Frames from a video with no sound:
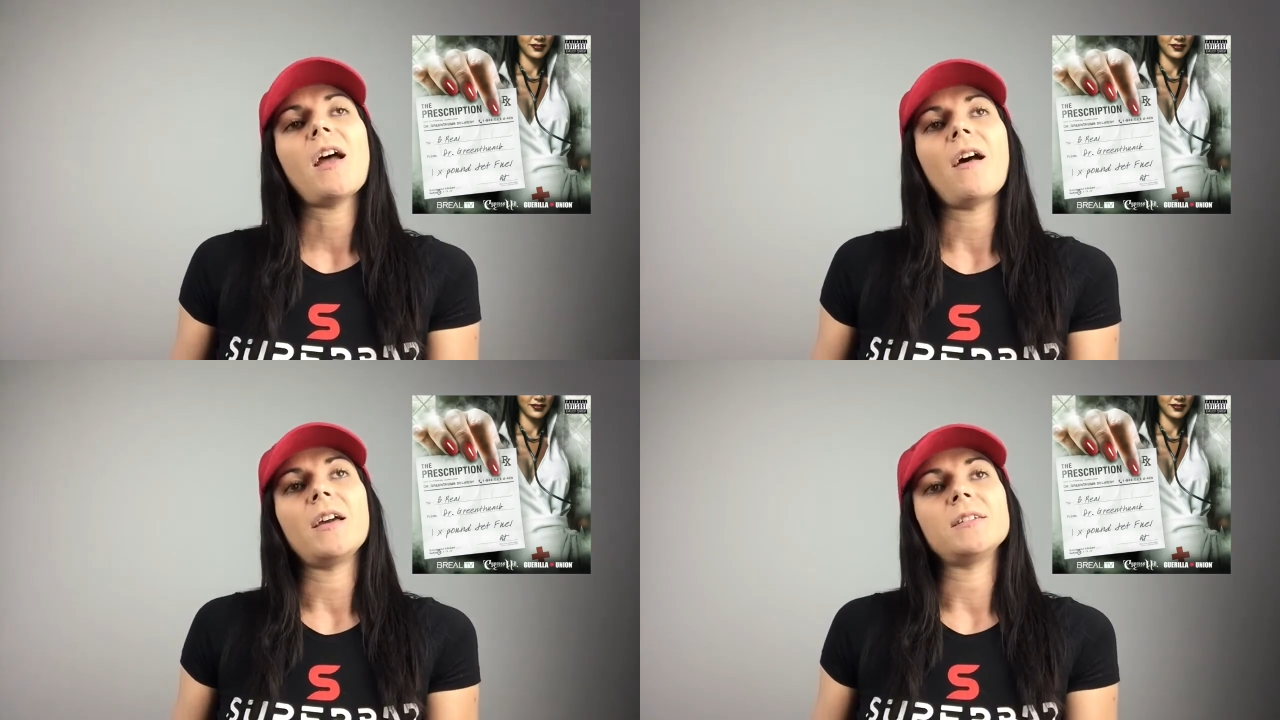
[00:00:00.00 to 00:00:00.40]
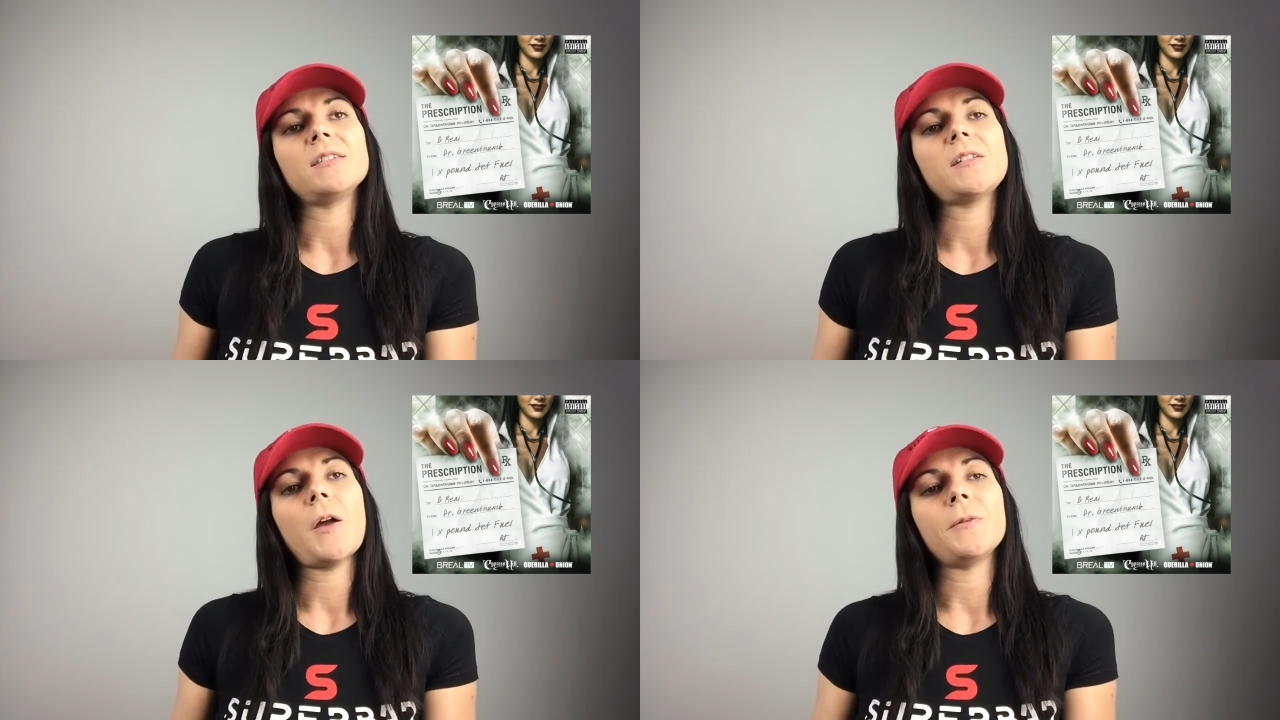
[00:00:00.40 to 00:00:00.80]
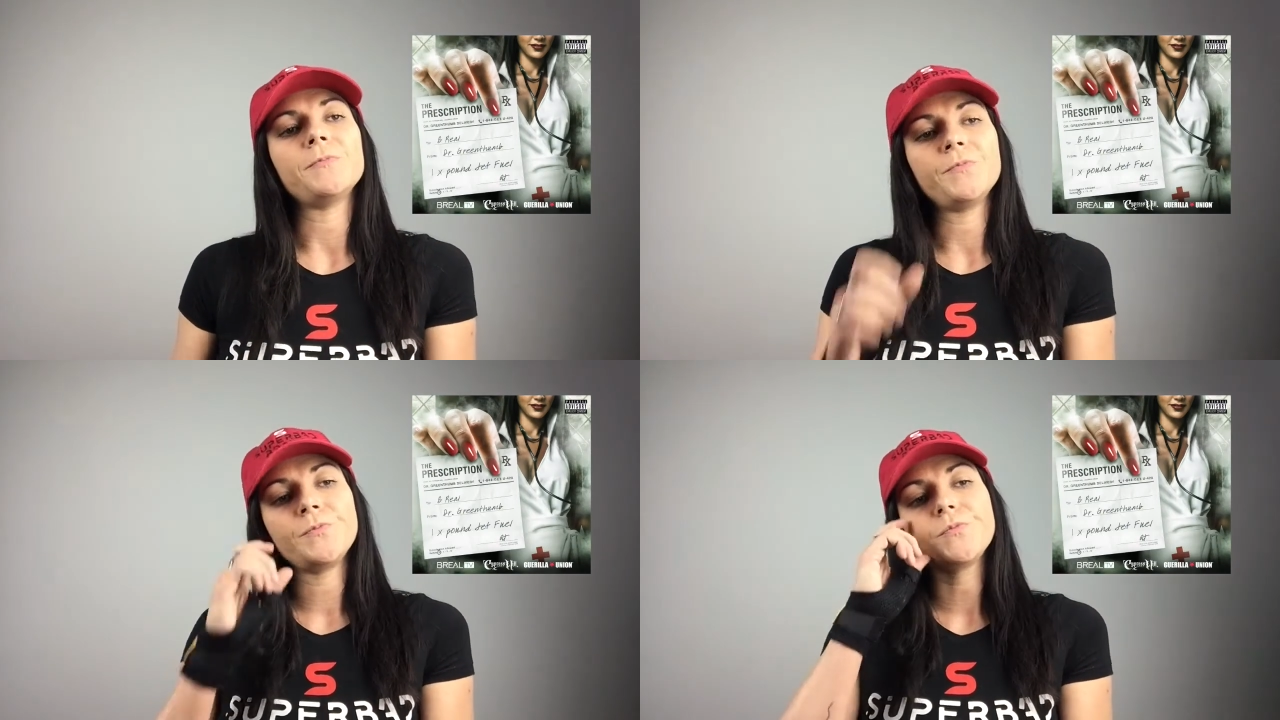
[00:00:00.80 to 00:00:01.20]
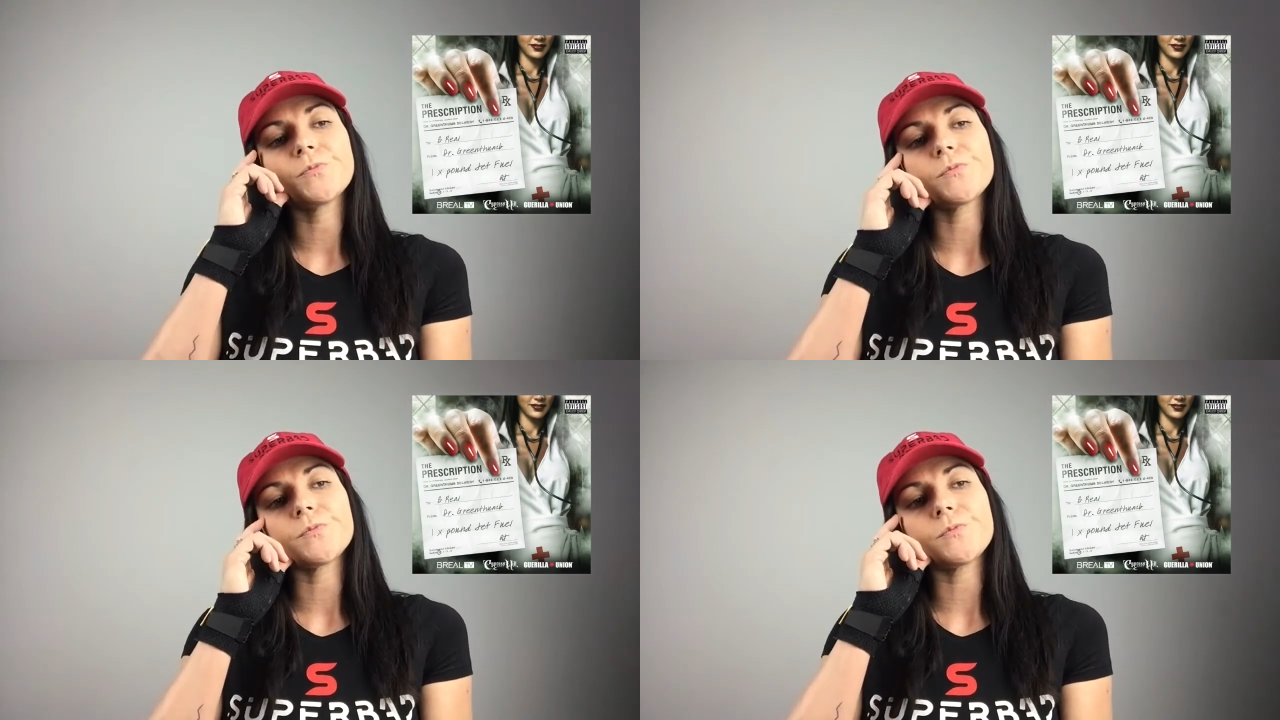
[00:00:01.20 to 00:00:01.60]
And,
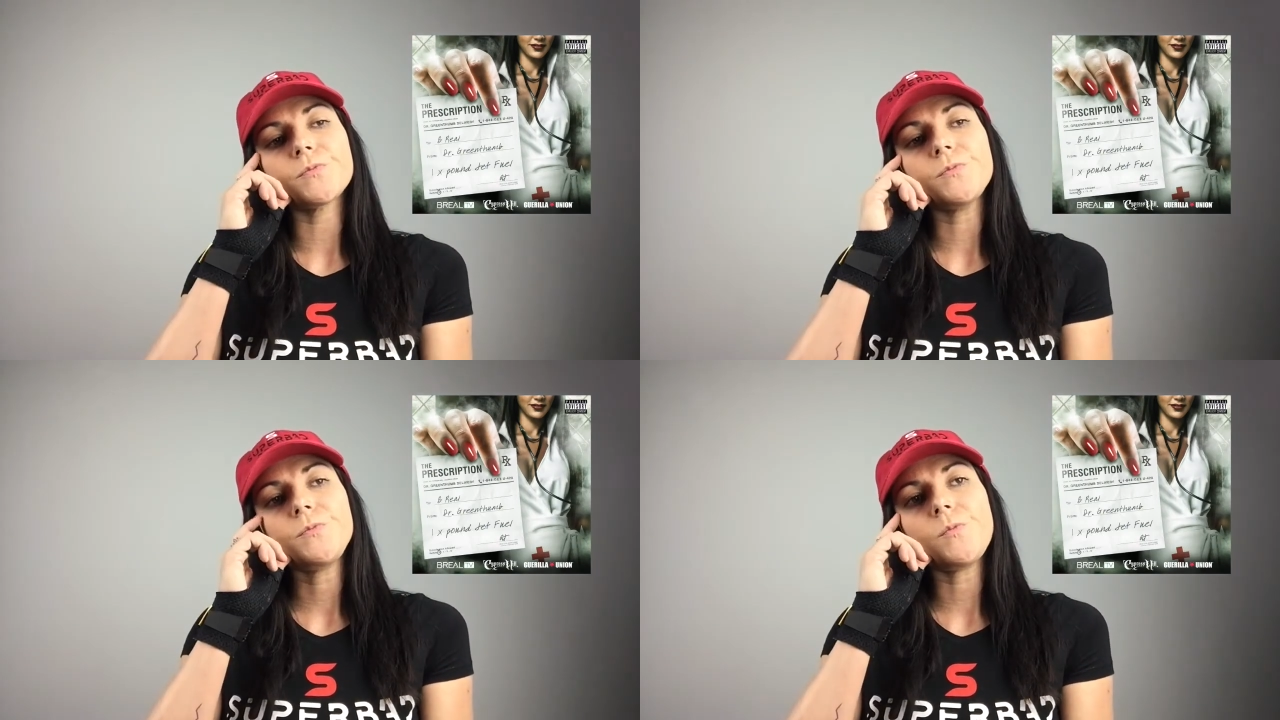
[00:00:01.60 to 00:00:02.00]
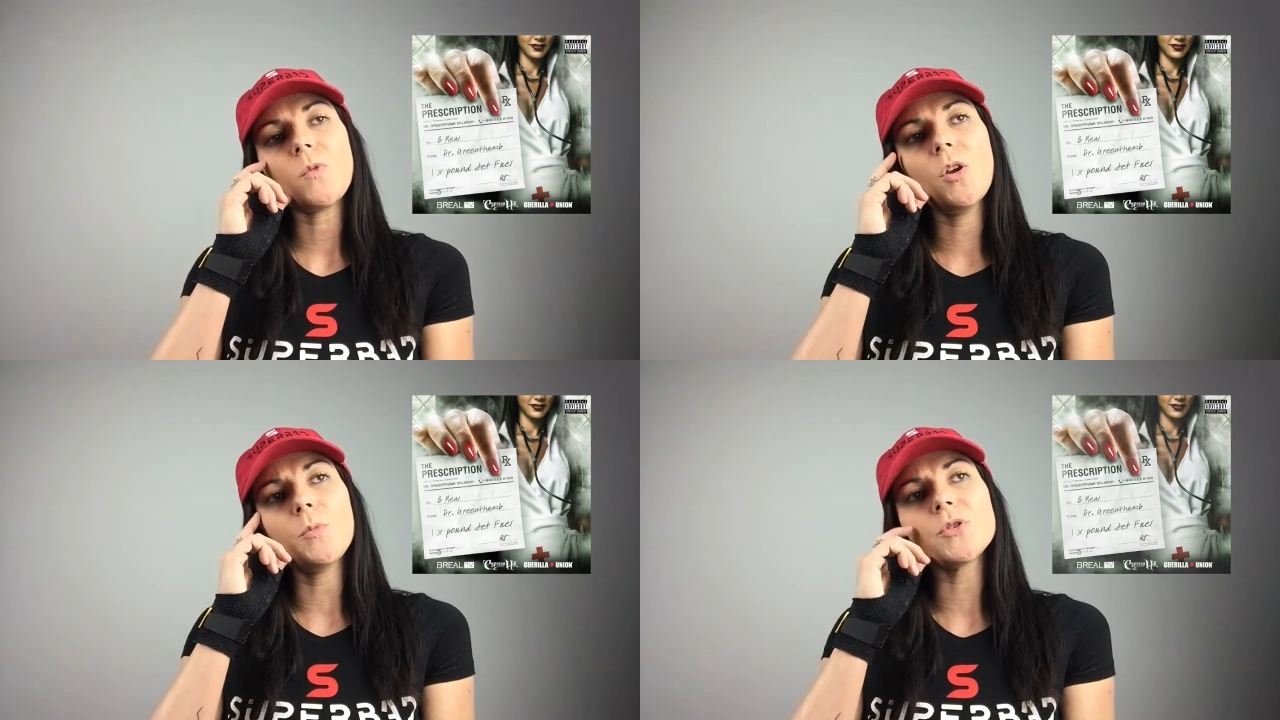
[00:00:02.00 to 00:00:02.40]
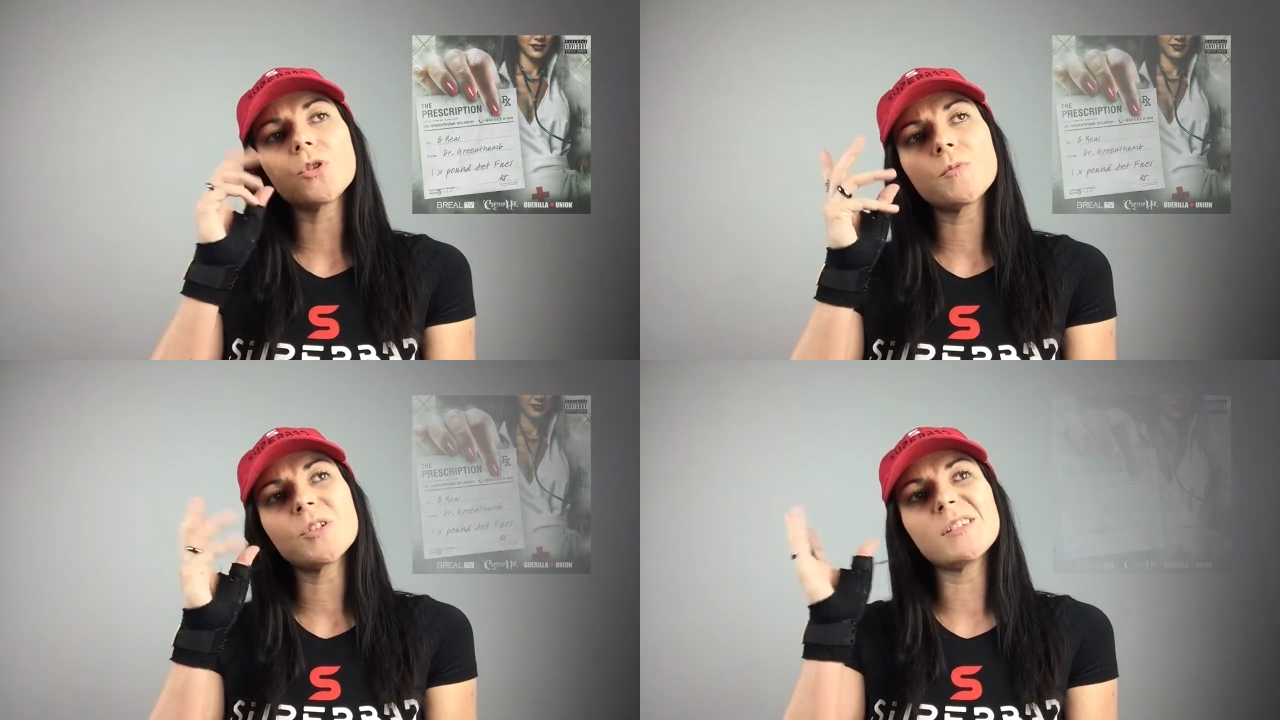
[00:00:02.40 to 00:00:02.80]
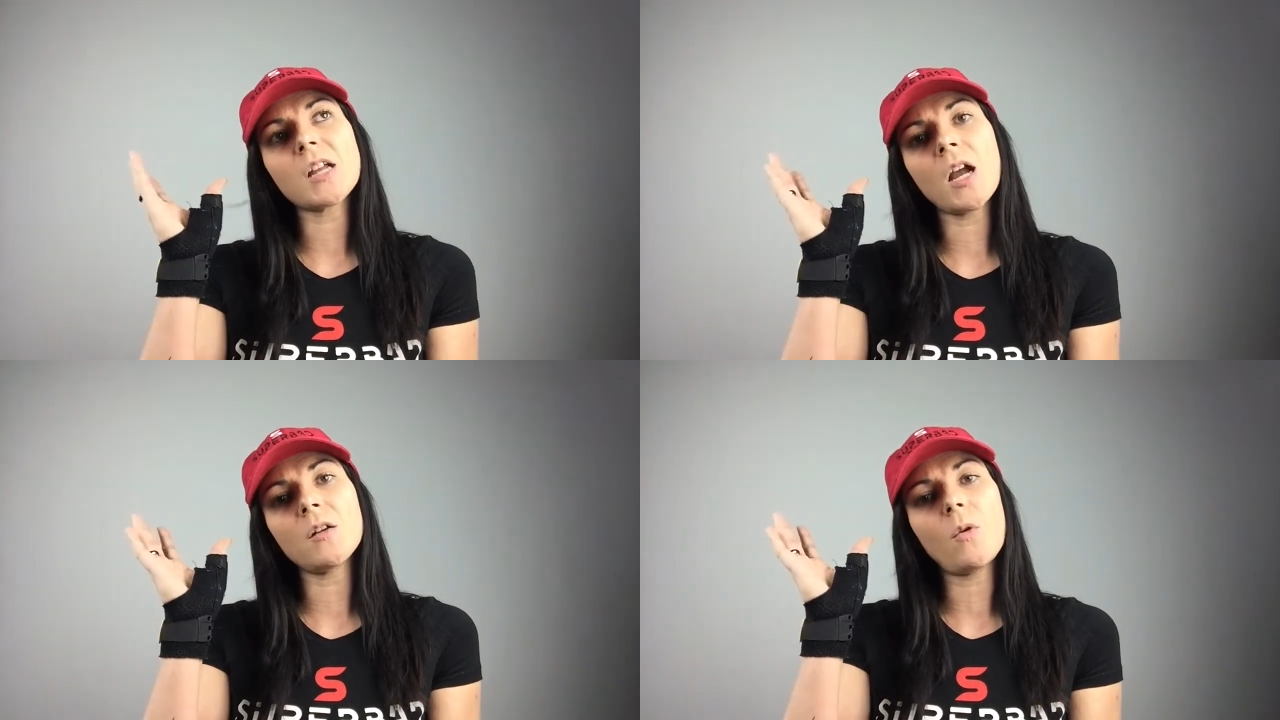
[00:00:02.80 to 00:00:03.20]
Prescription is
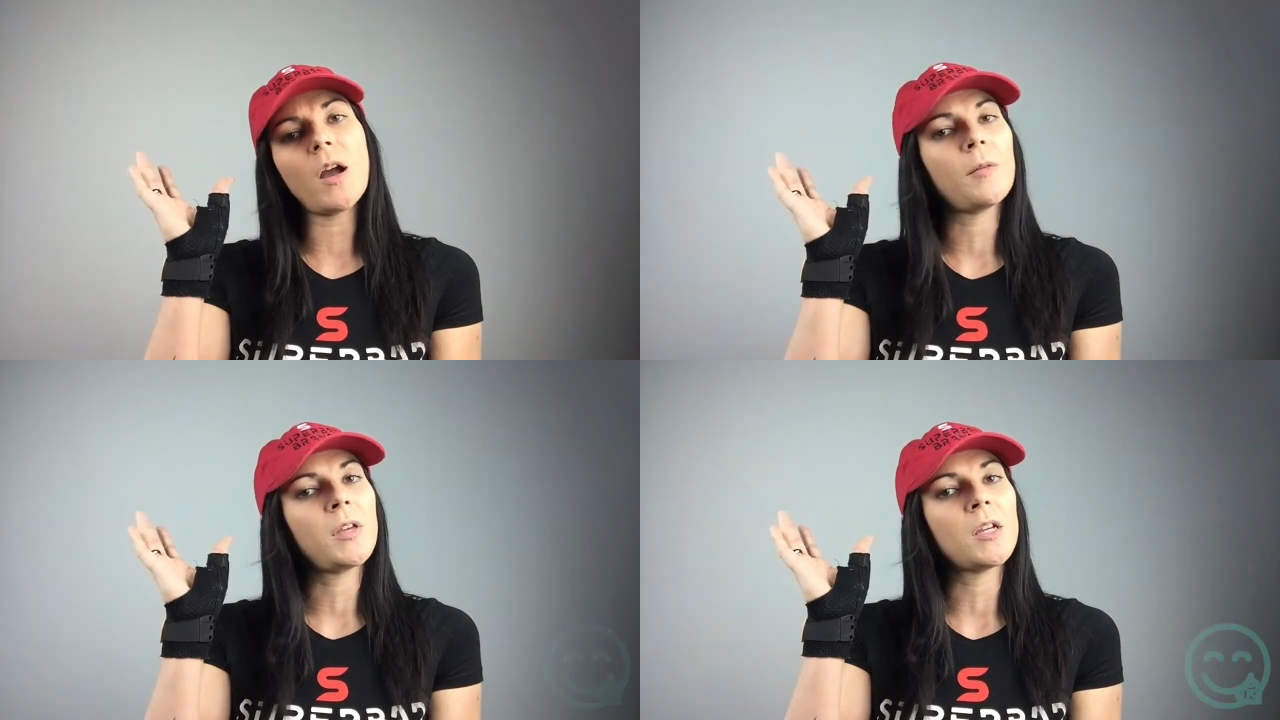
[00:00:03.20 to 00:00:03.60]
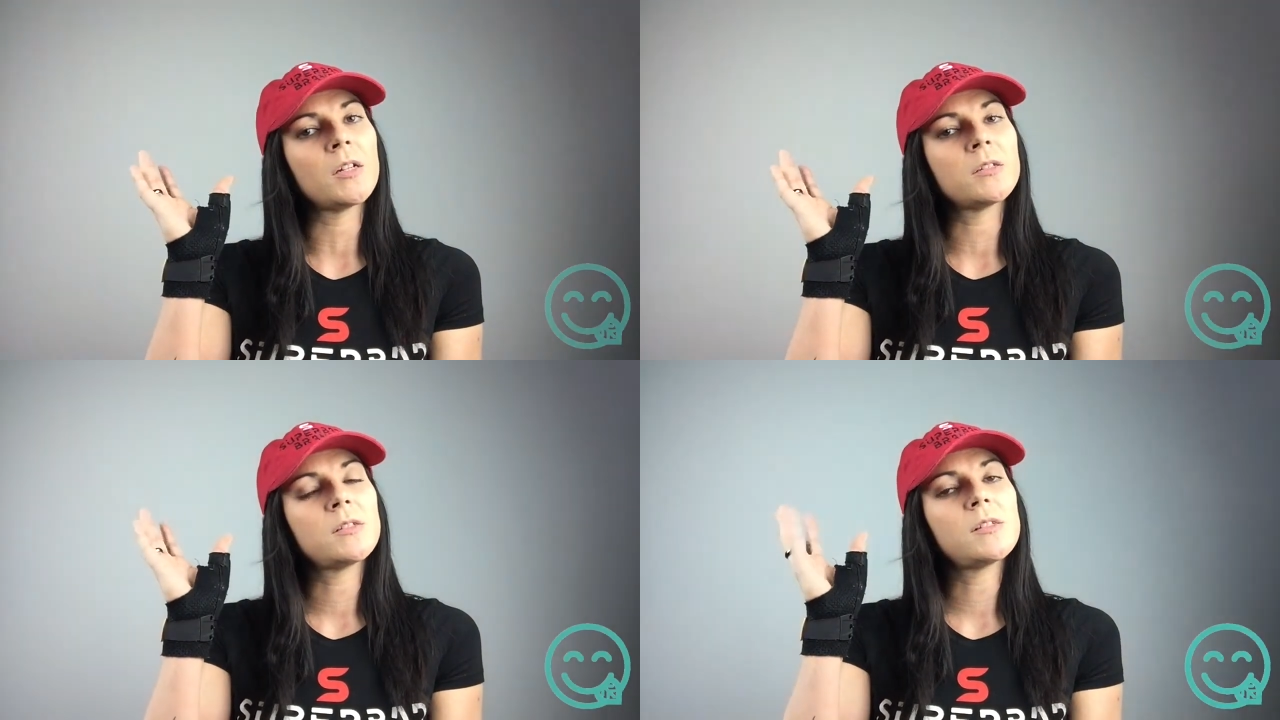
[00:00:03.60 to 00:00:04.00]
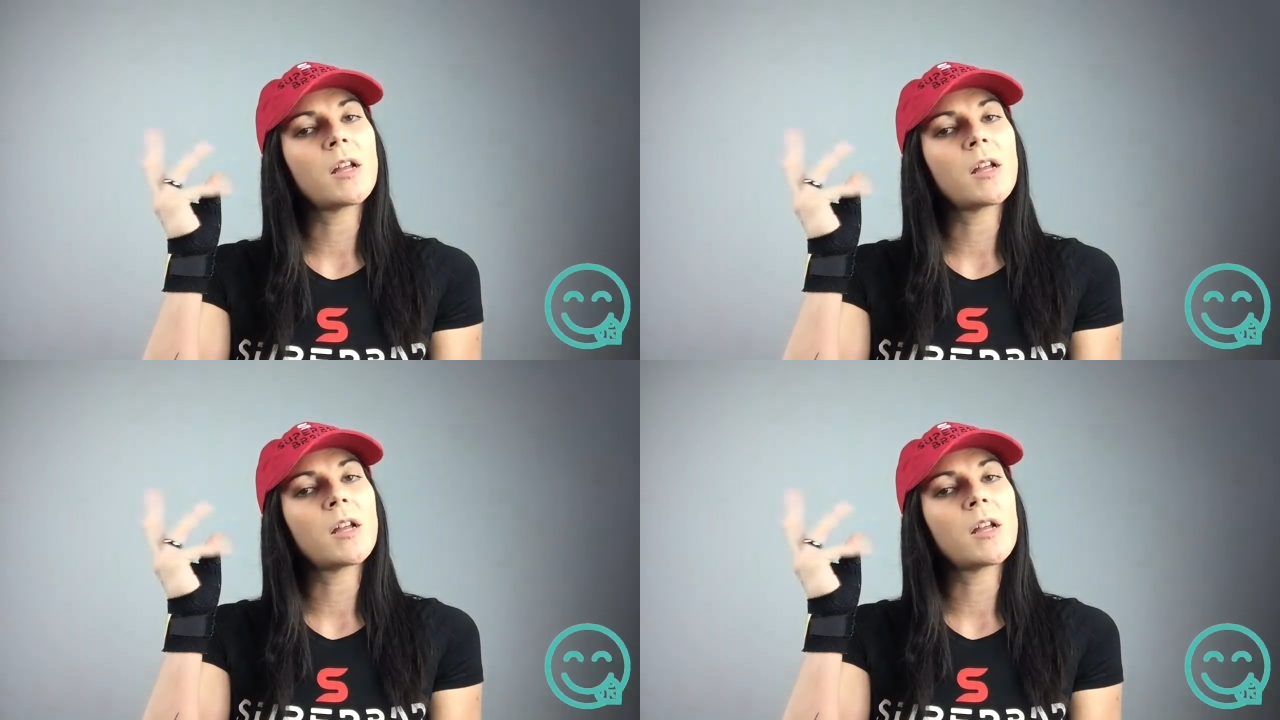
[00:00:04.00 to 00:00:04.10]
kind of why I'm here.